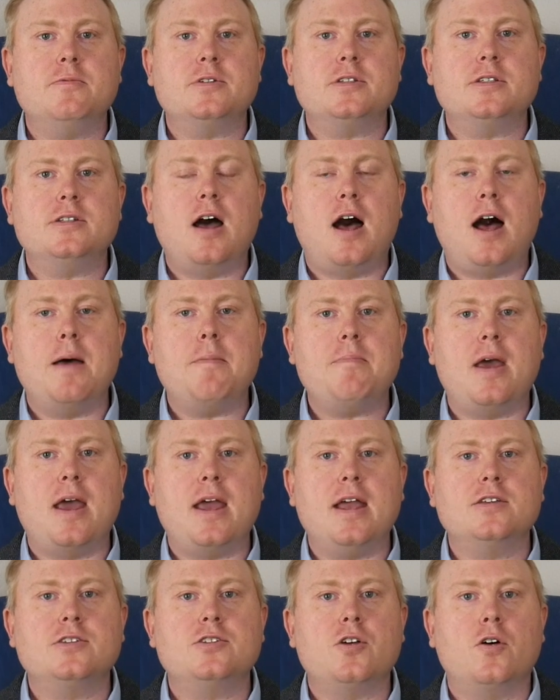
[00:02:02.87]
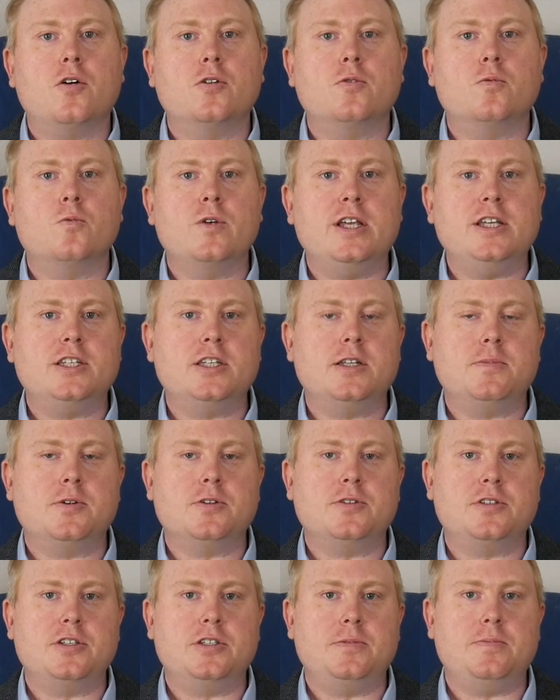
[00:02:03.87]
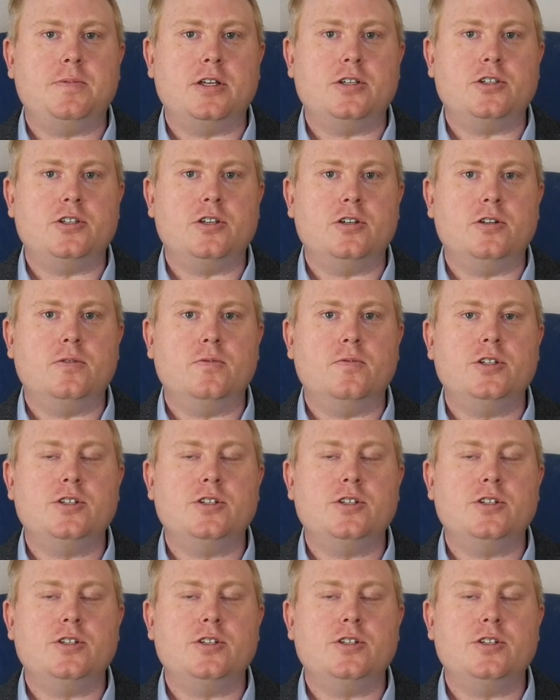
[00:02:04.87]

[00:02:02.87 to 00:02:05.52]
was not based on reasonable suspicion,